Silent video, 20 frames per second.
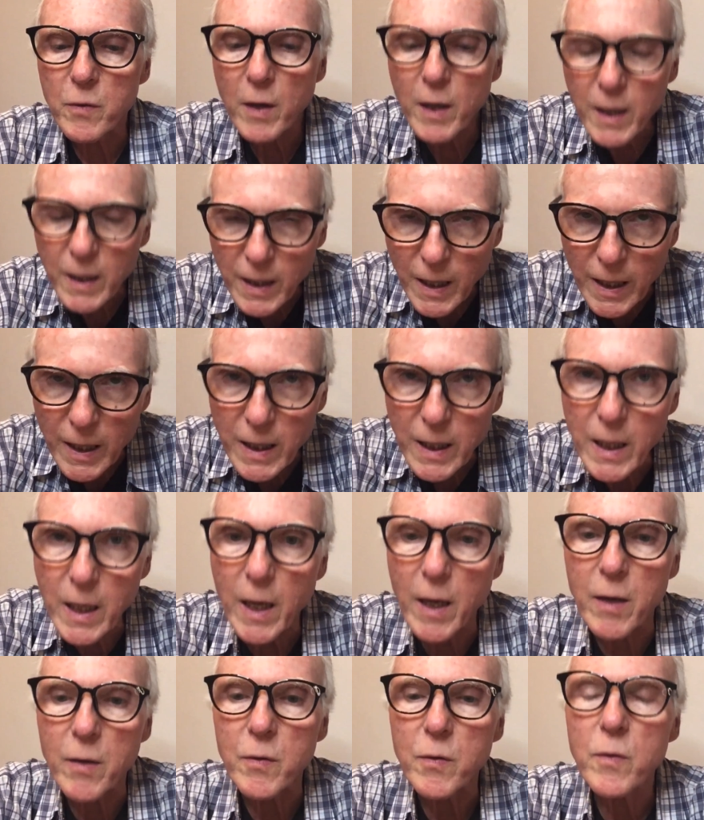In any
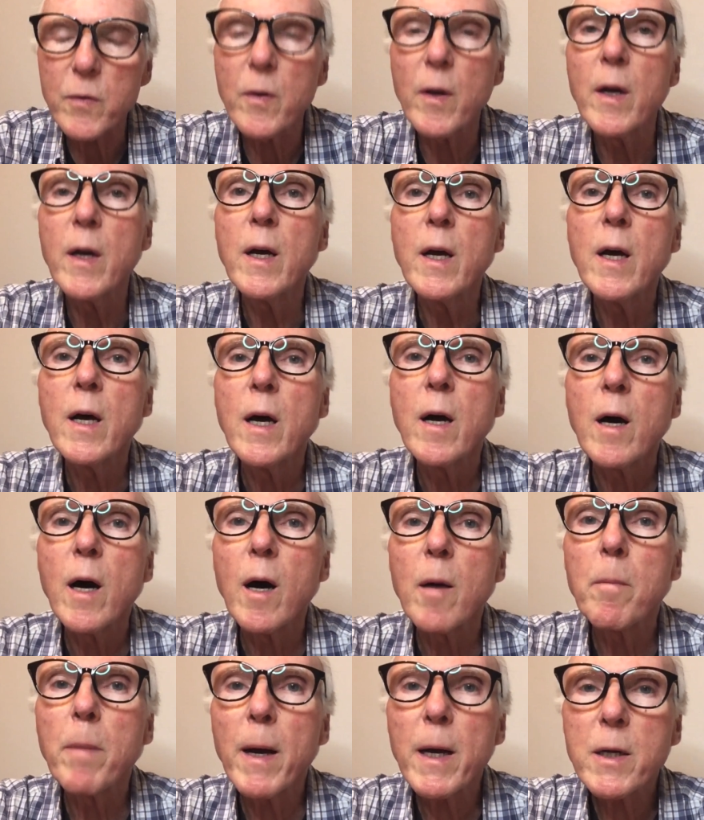case,
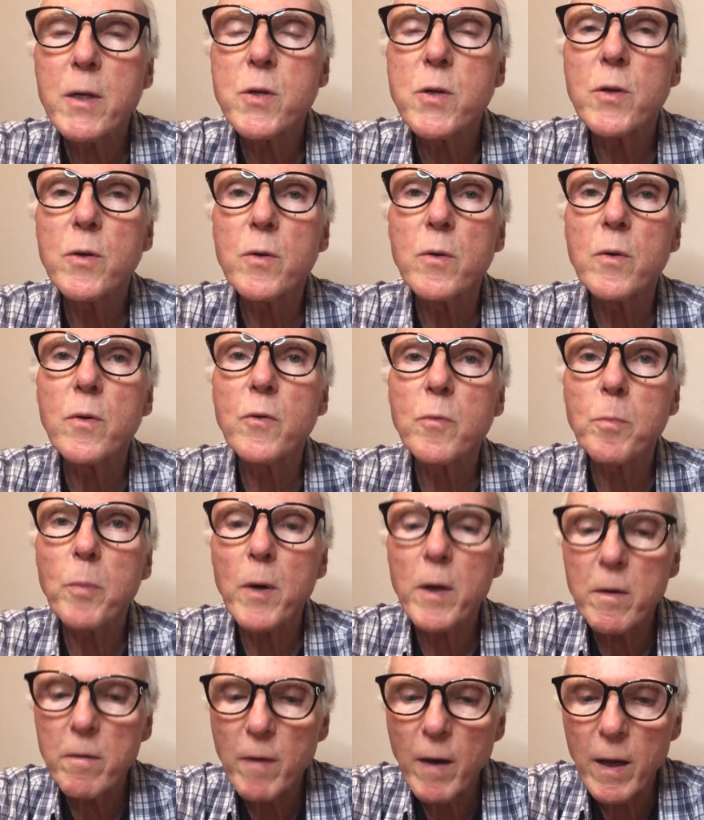back to
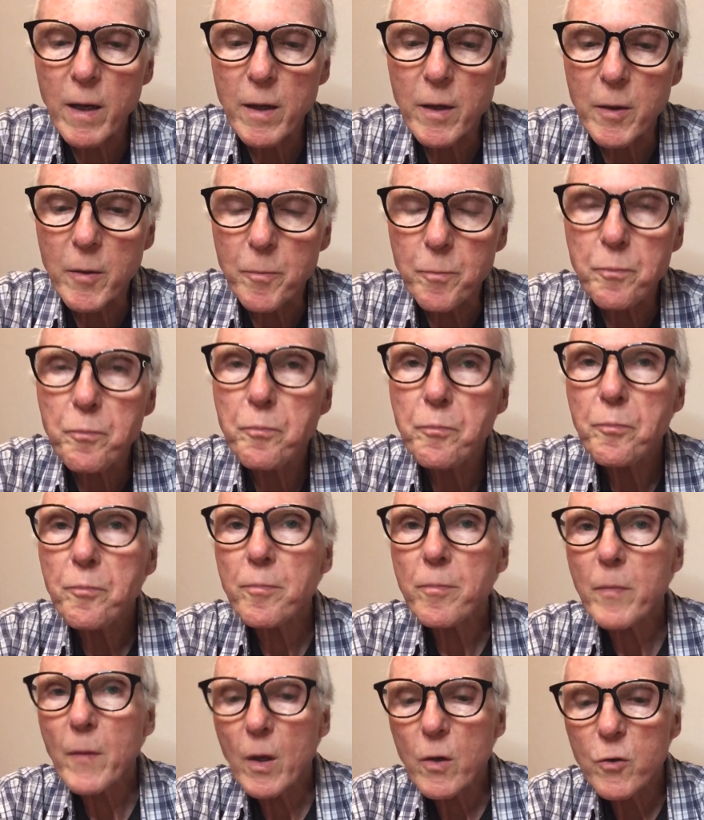Spring Valley.
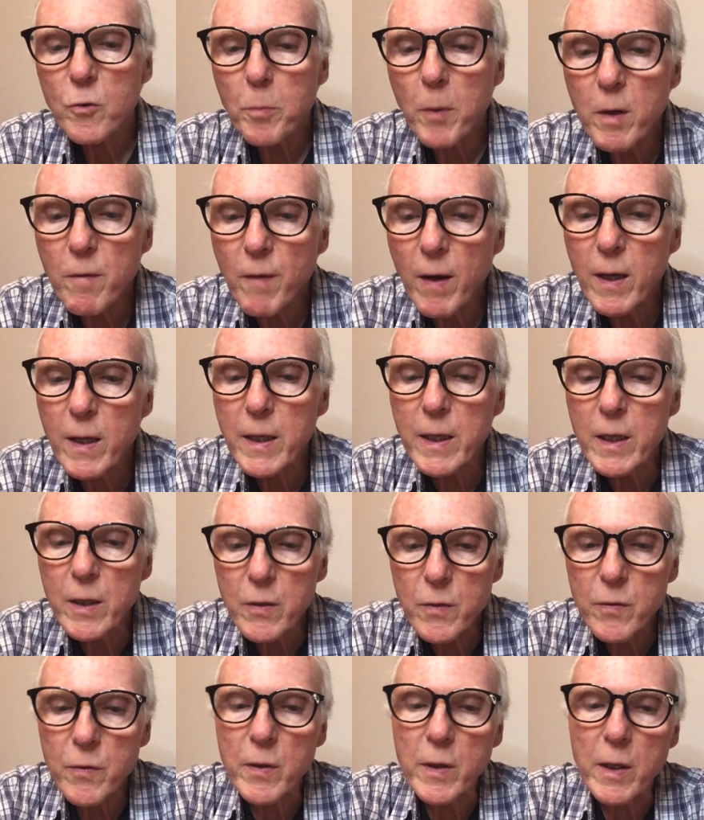Spring Valley
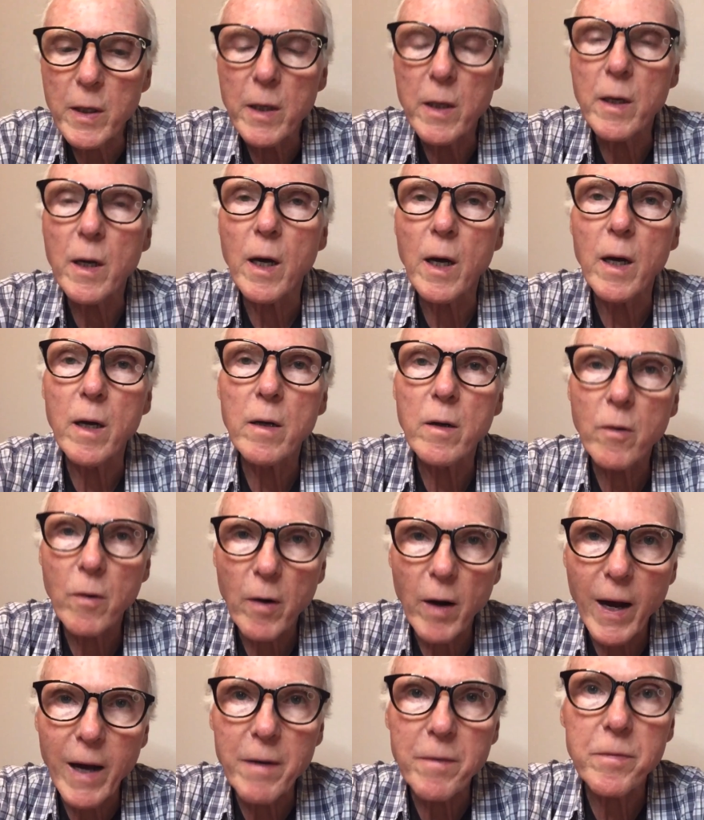is the
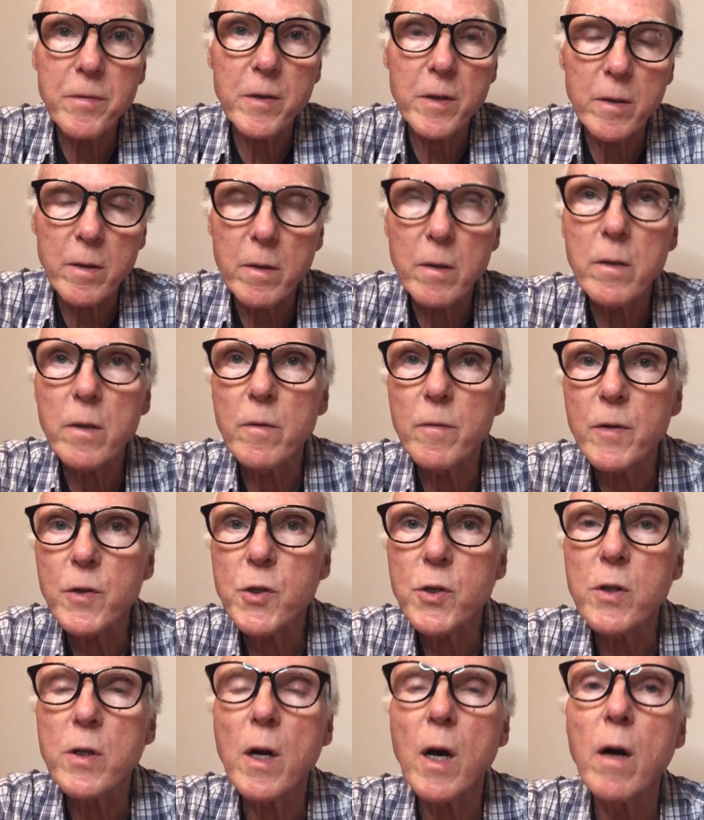craft
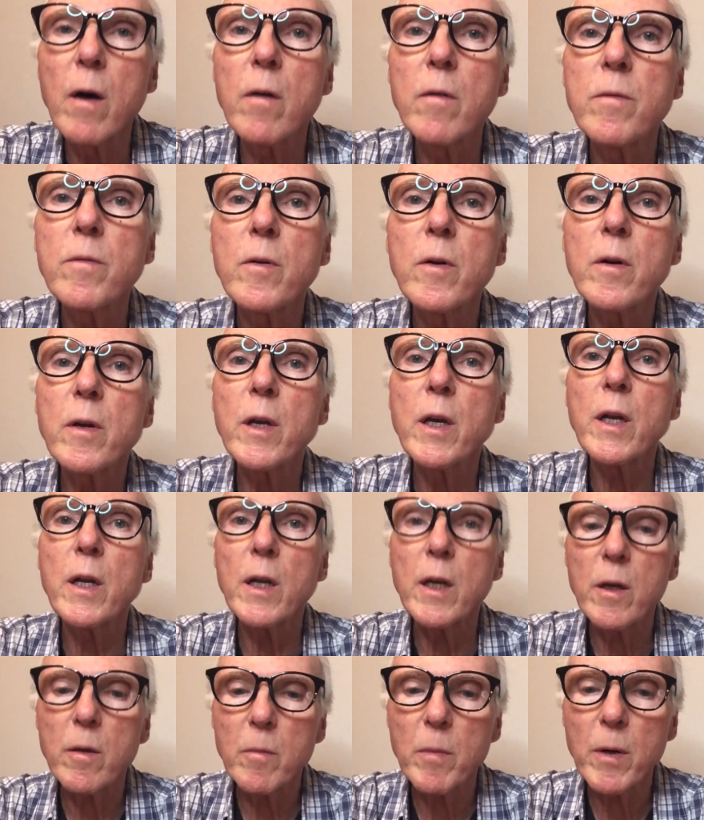division of
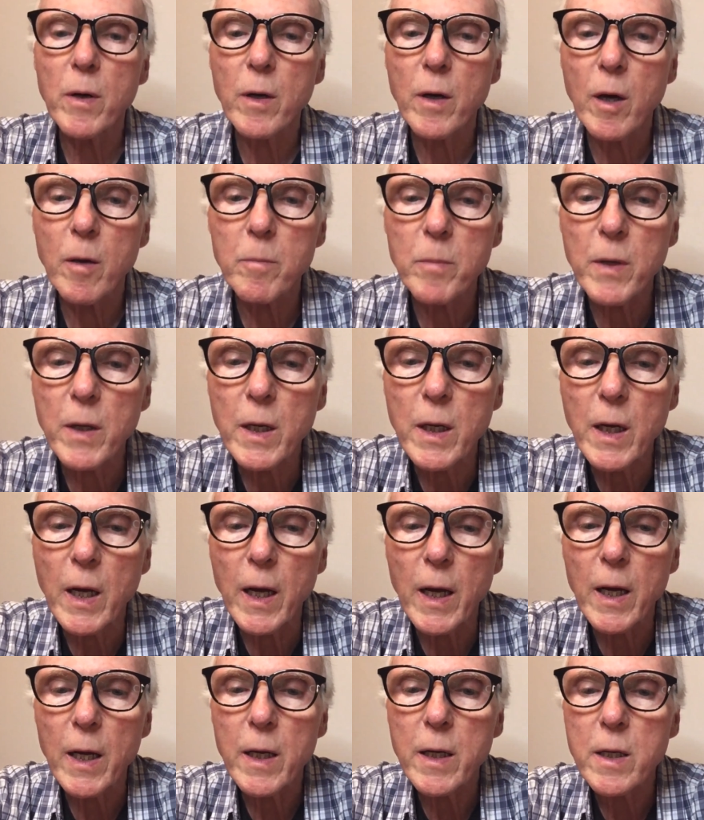Kirin Beer Company.
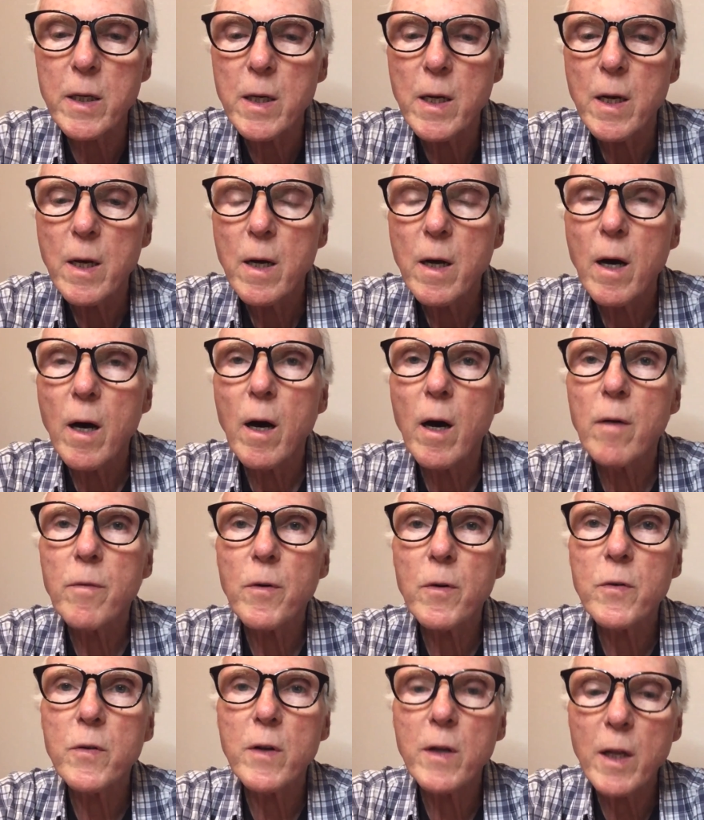And
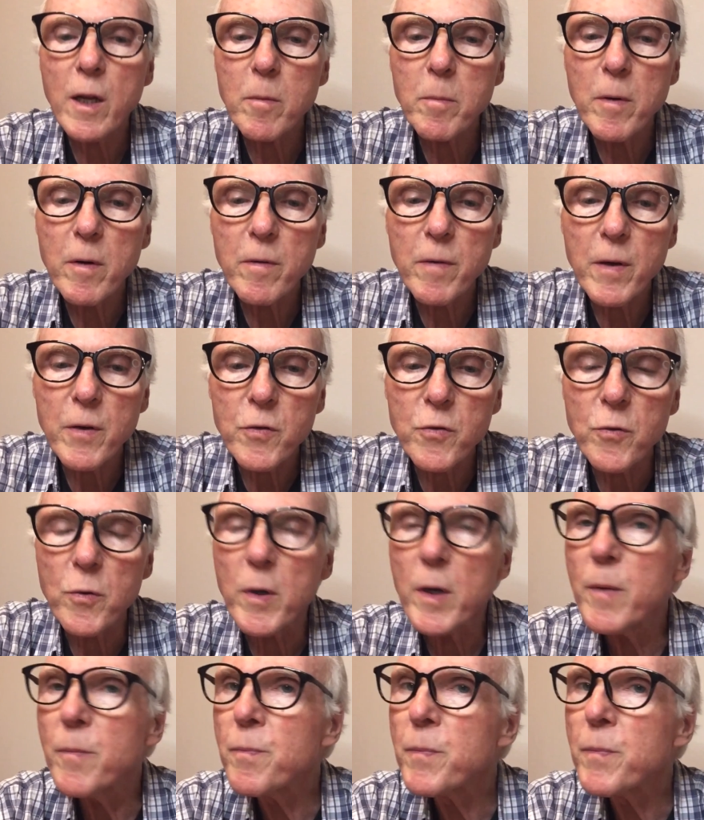first, a little bit of history.